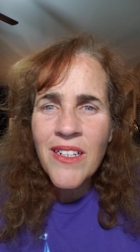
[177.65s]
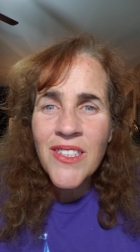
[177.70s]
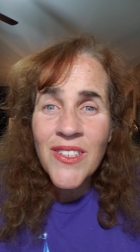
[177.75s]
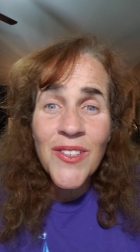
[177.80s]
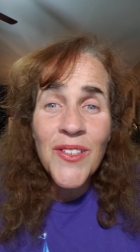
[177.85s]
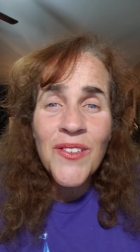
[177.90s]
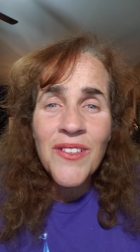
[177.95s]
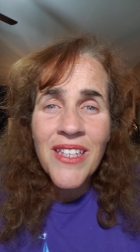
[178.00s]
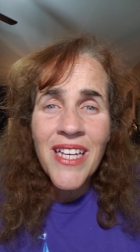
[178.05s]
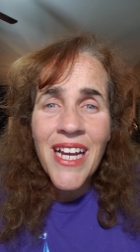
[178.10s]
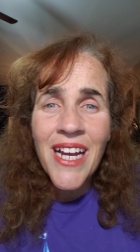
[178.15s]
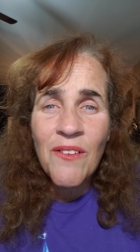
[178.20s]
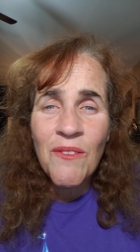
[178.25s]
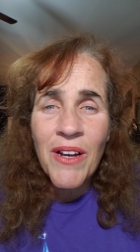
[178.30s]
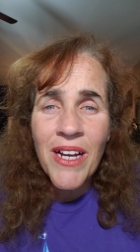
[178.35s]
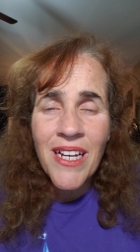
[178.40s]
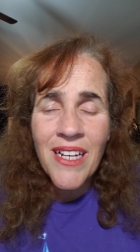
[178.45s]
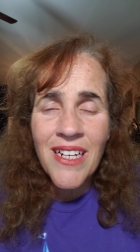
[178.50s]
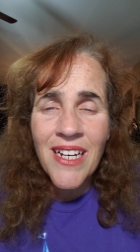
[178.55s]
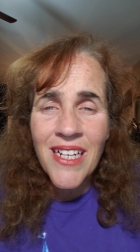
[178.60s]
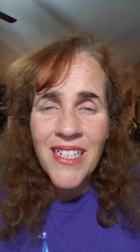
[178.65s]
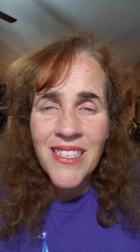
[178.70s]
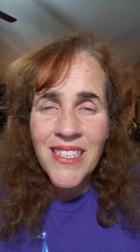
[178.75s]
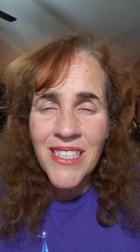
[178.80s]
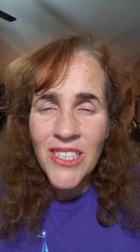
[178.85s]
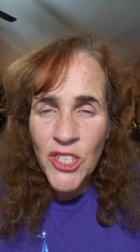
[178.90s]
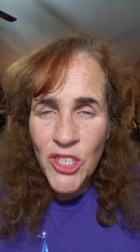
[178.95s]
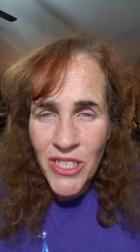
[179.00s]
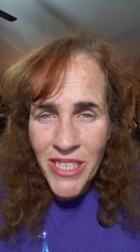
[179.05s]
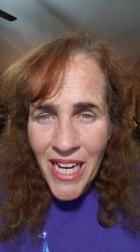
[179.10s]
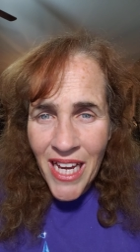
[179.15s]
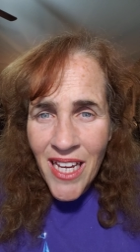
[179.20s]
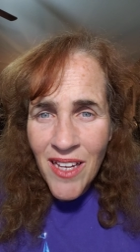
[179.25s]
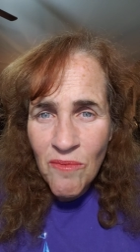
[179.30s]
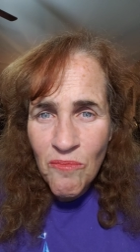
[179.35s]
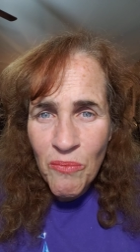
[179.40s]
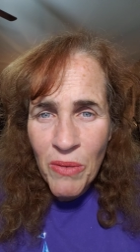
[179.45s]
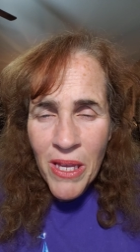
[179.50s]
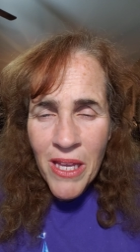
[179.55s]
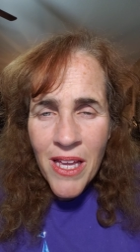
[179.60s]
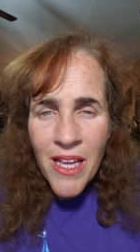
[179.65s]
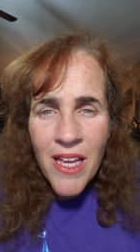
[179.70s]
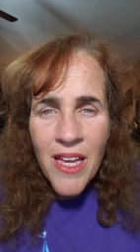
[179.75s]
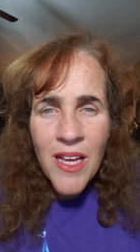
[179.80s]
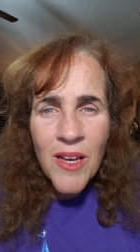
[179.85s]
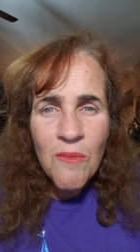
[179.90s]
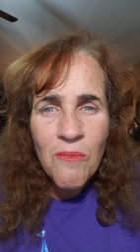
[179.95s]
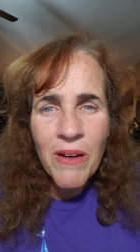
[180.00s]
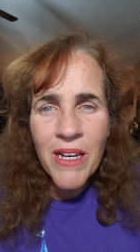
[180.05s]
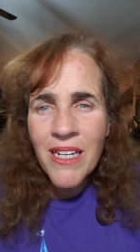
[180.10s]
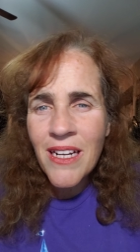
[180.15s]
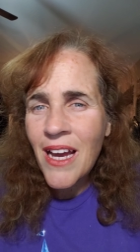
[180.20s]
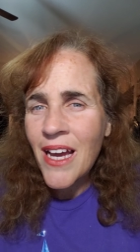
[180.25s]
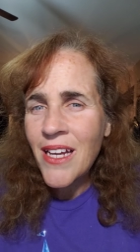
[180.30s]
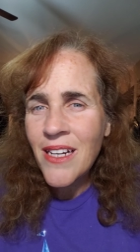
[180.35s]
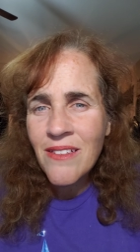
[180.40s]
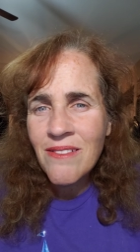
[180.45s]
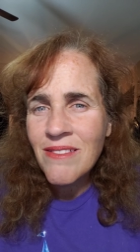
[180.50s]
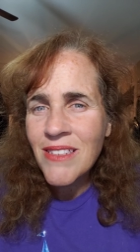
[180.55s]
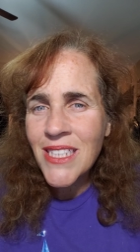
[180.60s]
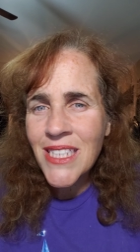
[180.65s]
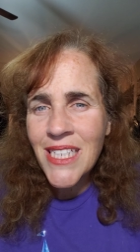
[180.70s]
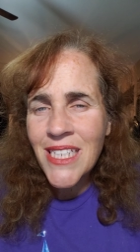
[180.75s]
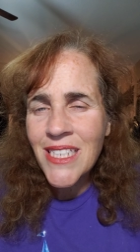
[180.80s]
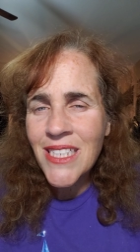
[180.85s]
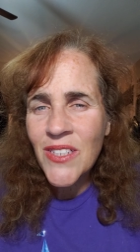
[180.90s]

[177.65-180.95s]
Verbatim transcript: Certainly, I recognize the shape, but I don't see a